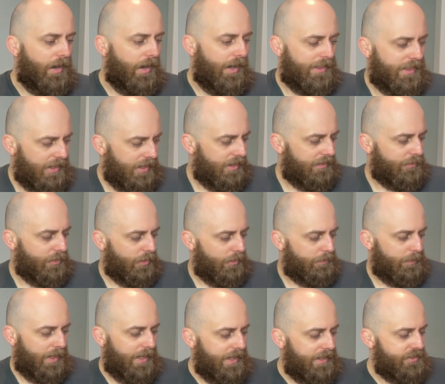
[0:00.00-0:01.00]
I think I've got
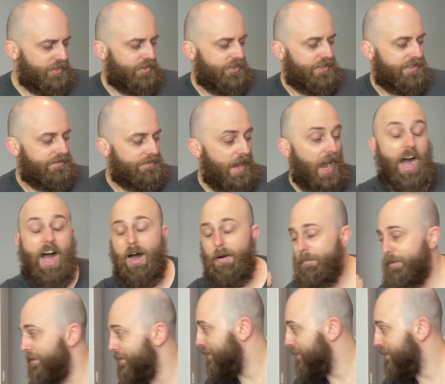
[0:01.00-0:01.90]
pH up.